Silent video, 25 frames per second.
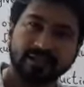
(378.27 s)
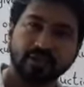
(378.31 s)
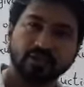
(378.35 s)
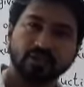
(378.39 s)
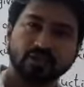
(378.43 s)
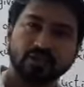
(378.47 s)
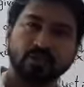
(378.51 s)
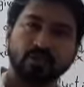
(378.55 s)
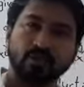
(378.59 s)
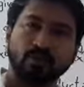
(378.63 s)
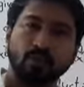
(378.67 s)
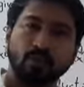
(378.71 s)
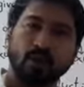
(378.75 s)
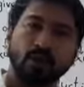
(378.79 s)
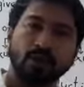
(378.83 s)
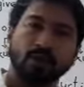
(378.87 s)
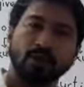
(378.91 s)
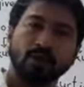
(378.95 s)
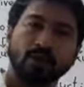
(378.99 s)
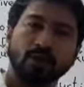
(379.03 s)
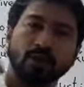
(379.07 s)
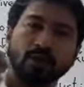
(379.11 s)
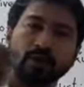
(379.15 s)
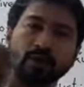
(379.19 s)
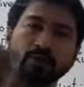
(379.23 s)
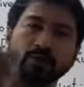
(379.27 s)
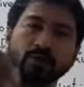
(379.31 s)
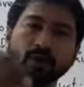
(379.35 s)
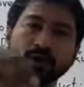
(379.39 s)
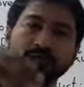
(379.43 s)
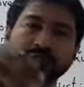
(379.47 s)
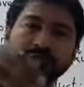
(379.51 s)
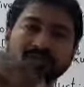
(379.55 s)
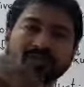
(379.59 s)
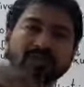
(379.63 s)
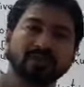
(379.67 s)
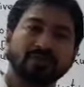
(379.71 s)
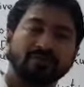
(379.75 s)
small
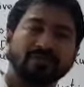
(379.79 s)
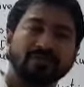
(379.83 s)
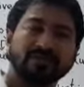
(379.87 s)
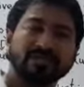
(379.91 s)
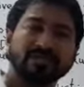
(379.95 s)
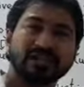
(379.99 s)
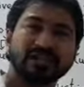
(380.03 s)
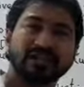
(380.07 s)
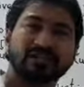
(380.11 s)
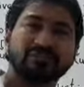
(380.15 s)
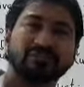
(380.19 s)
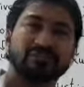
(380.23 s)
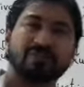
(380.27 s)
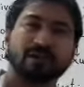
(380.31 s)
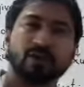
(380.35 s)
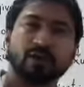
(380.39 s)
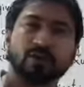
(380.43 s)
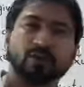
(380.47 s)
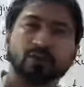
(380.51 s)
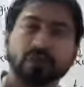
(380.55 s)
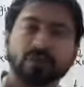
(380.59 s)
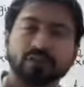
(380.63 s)
dots which are found